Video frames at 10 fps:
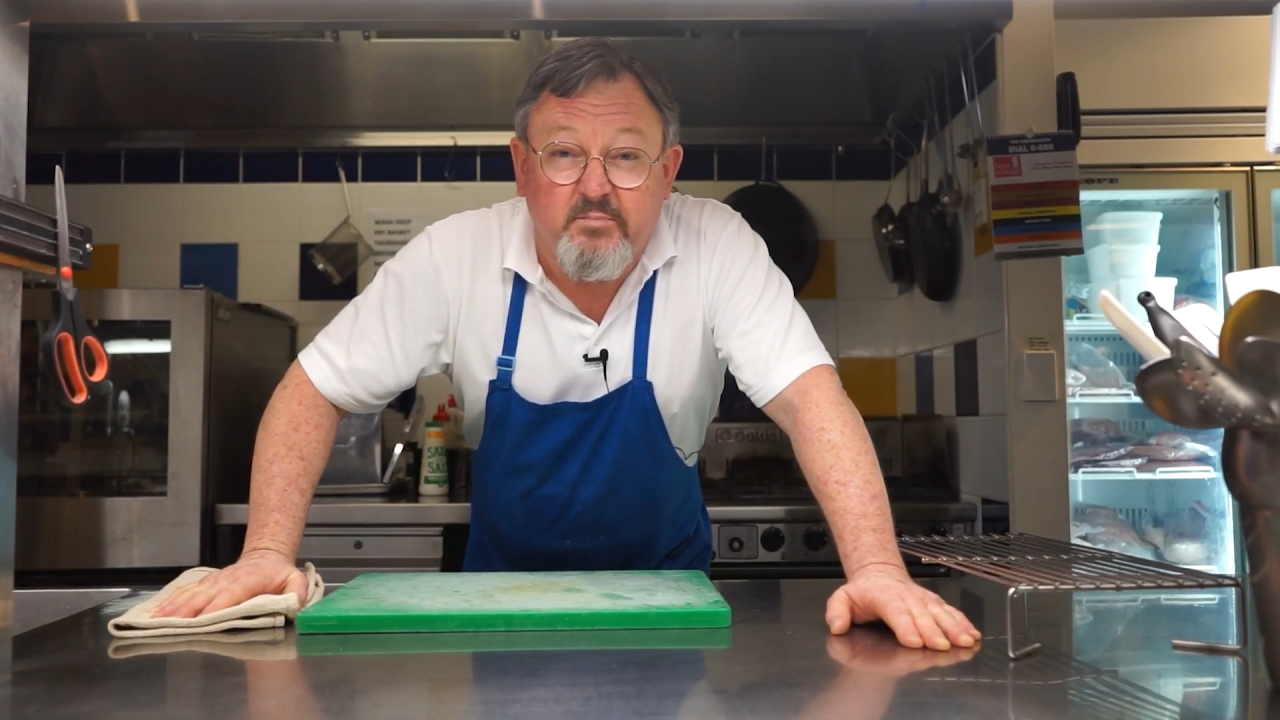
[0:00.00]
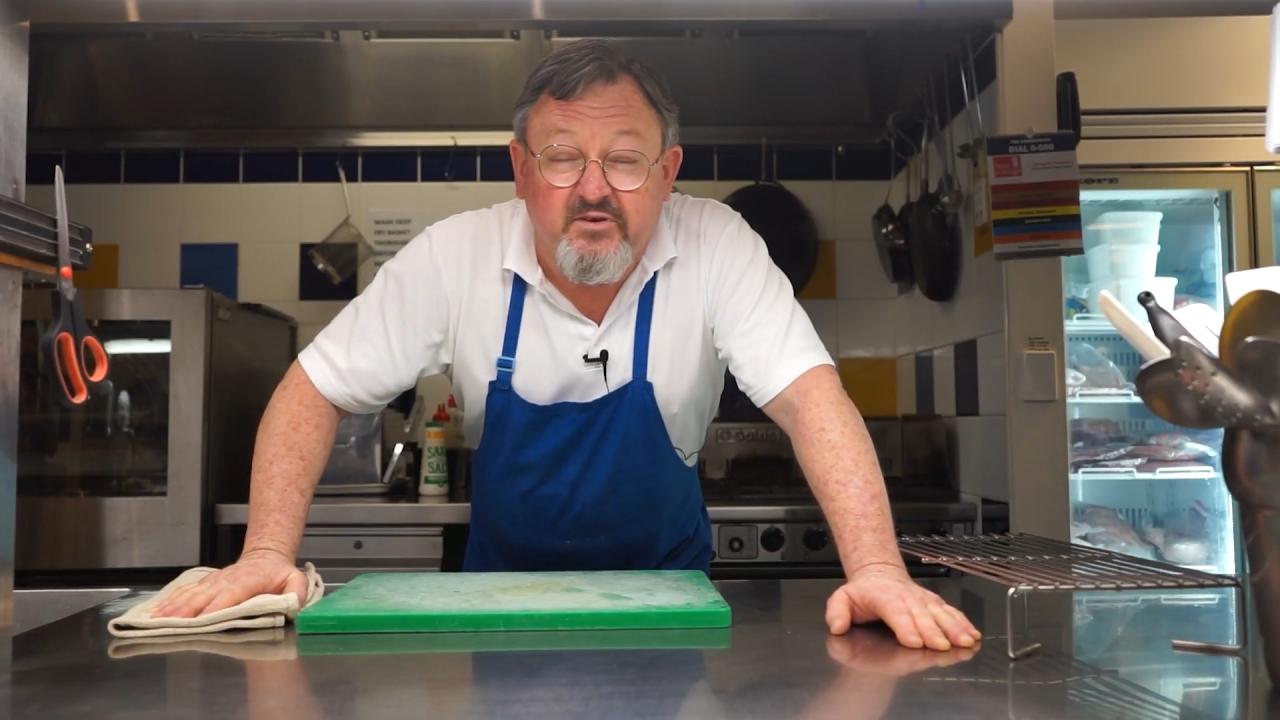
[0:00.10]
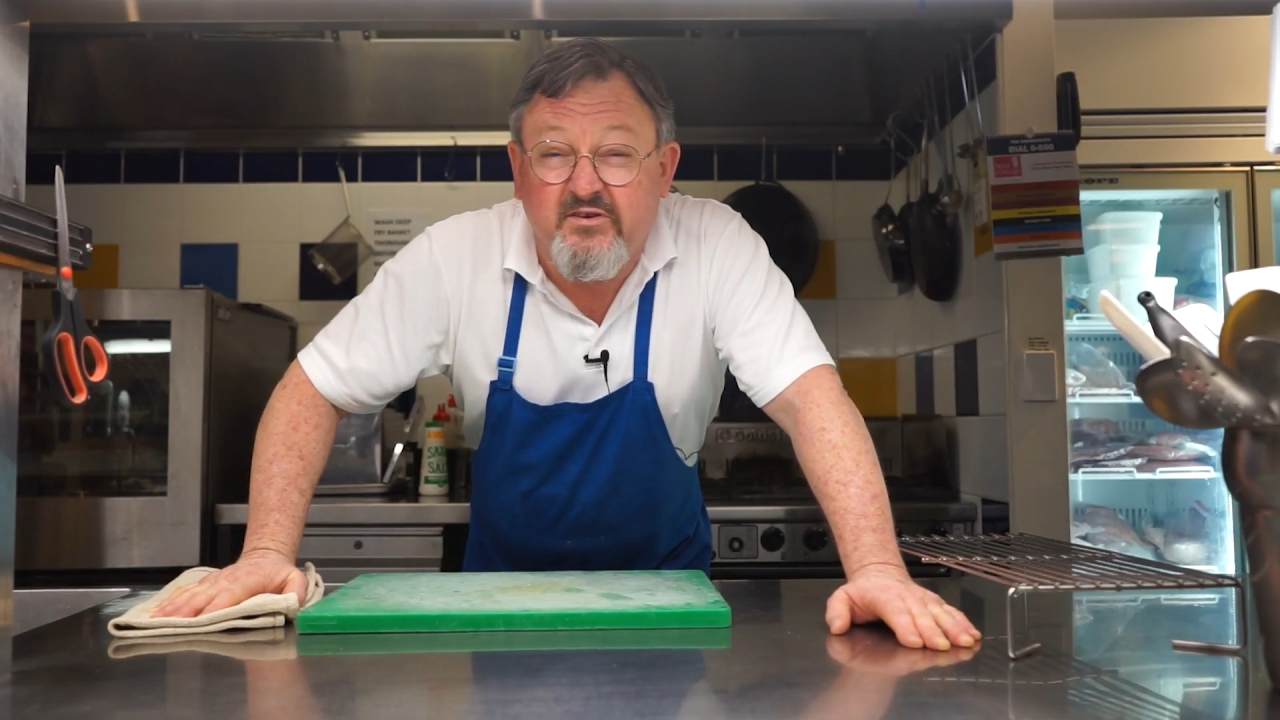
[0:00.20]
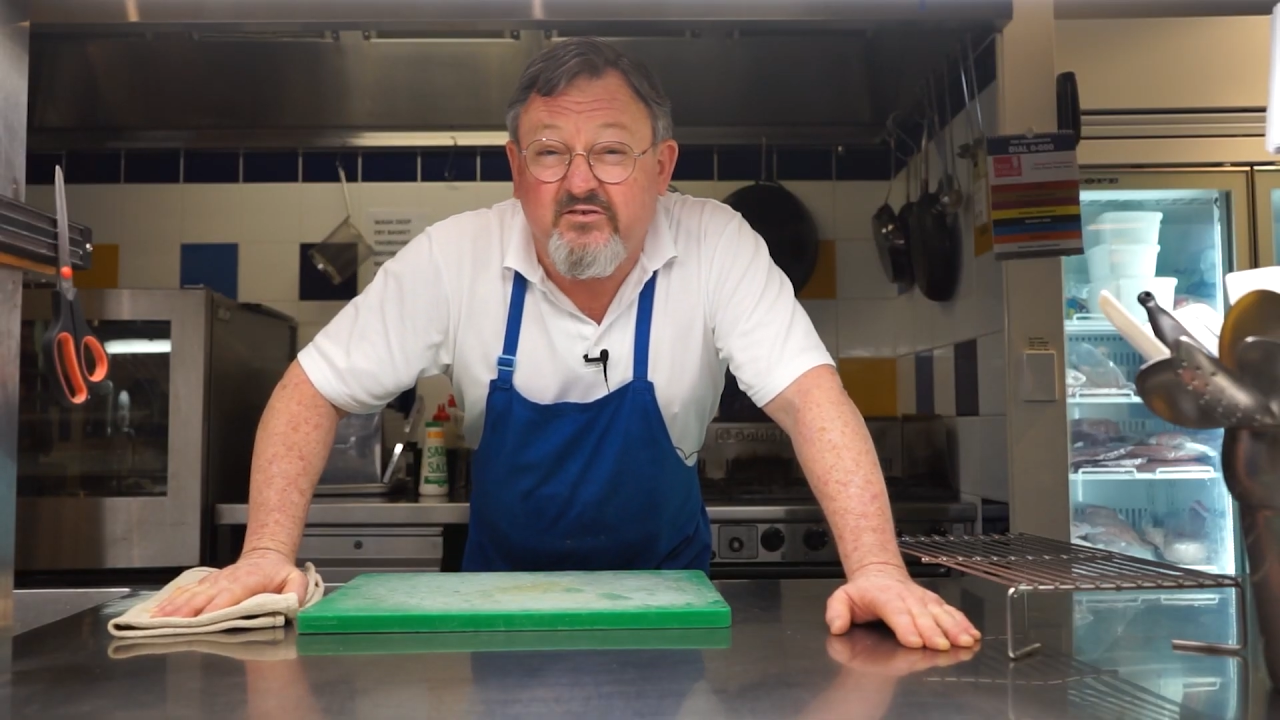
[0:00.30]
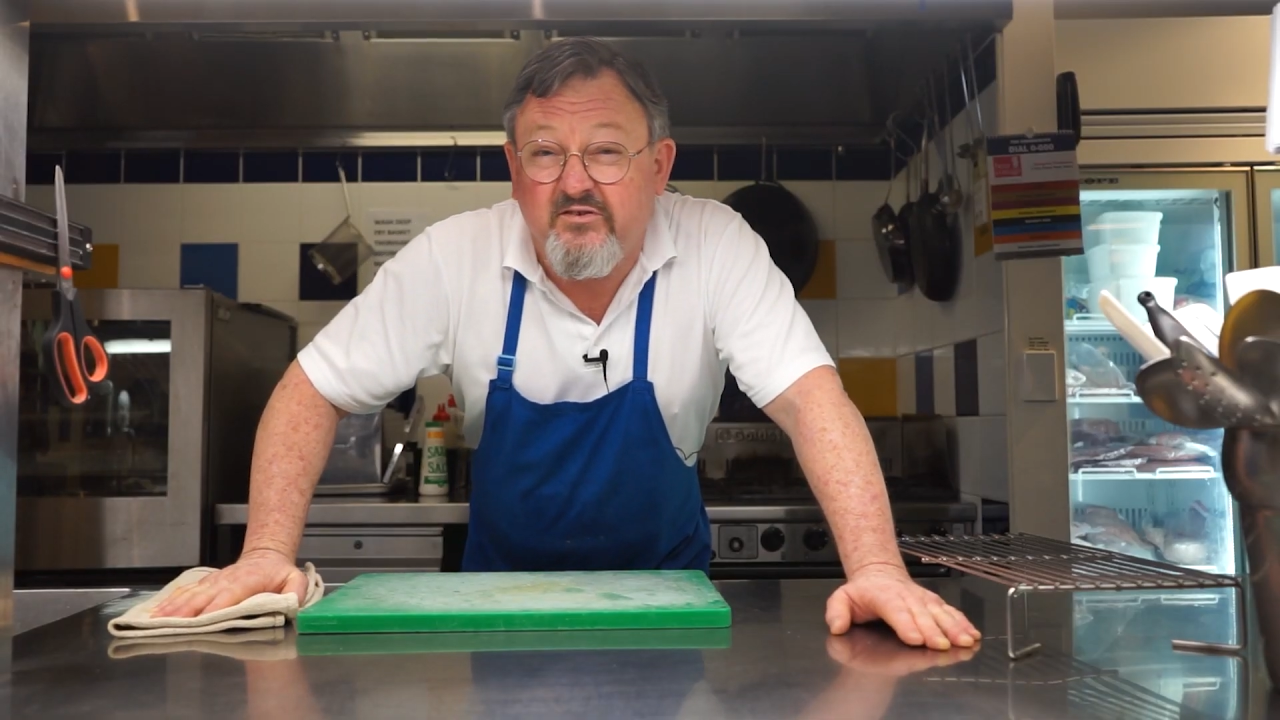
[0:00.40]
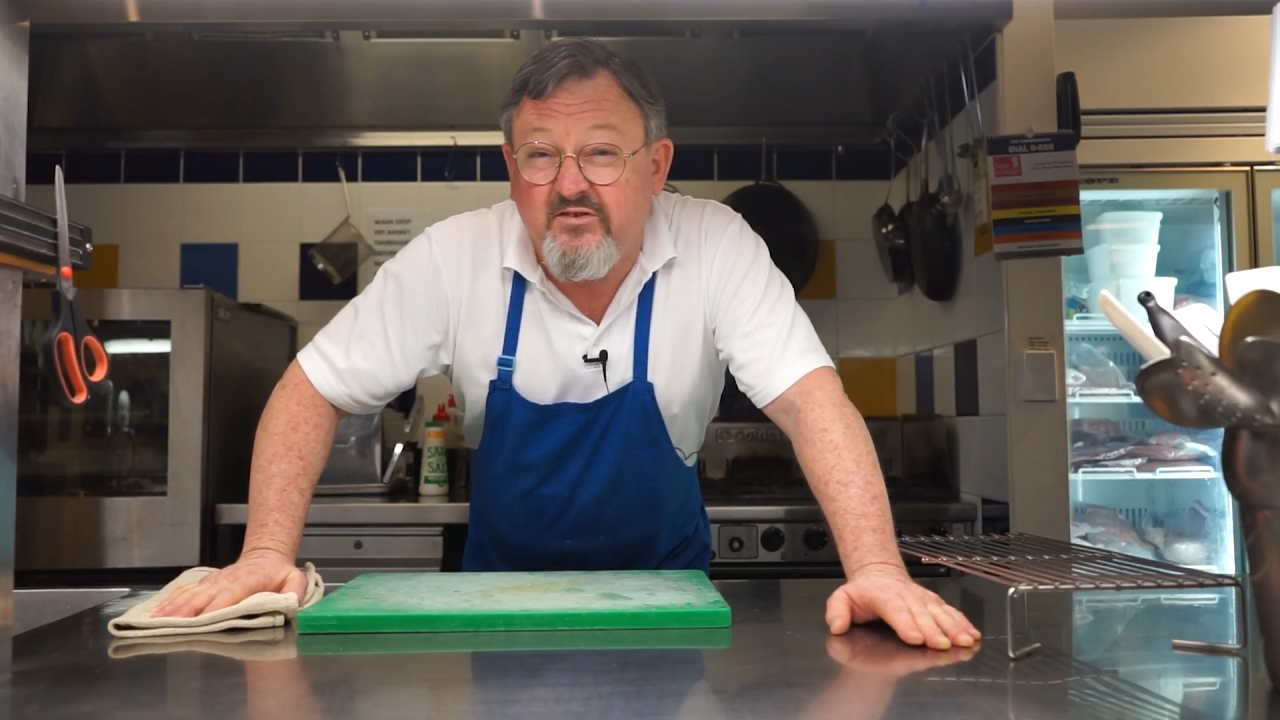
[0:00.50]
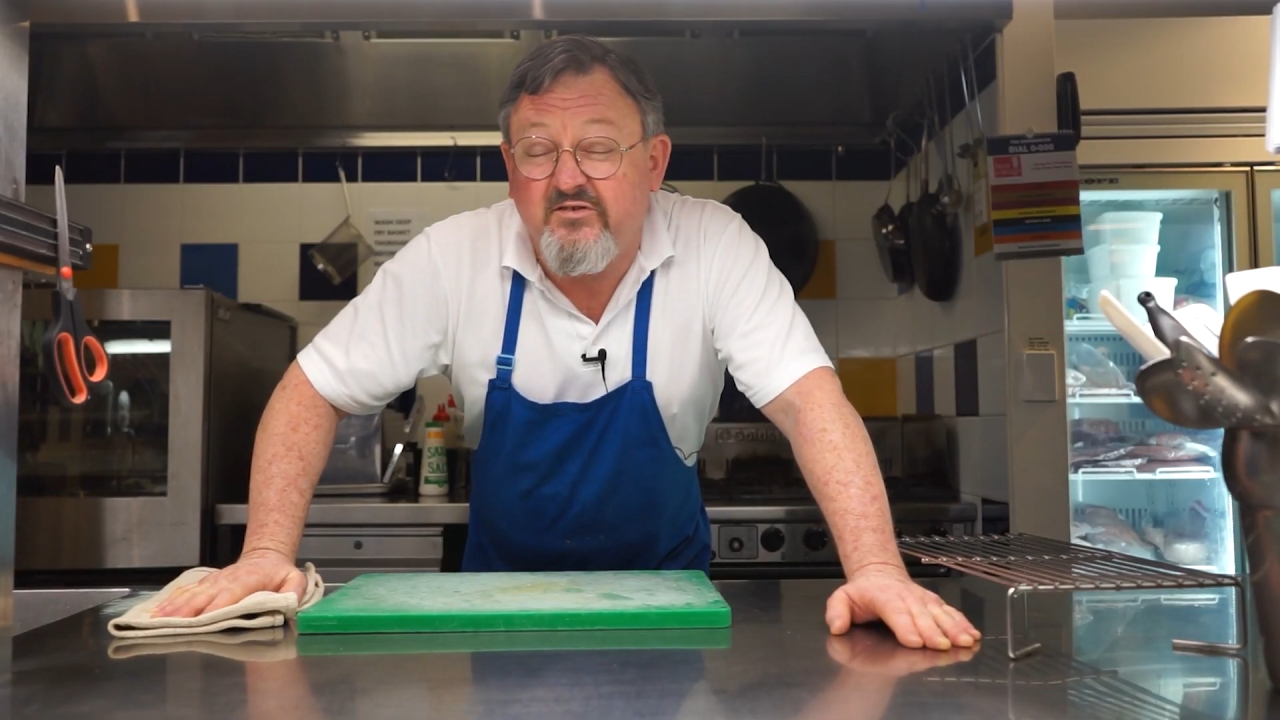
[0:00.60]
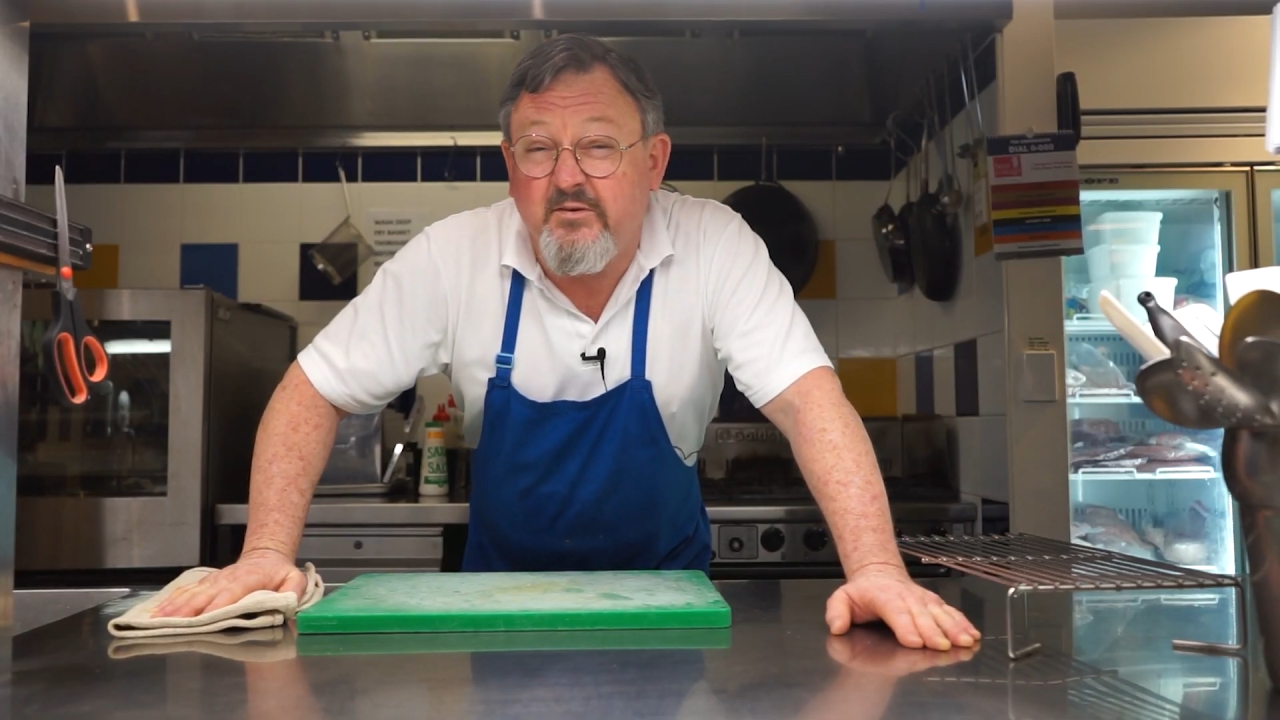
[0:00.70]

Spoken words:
biscuits are just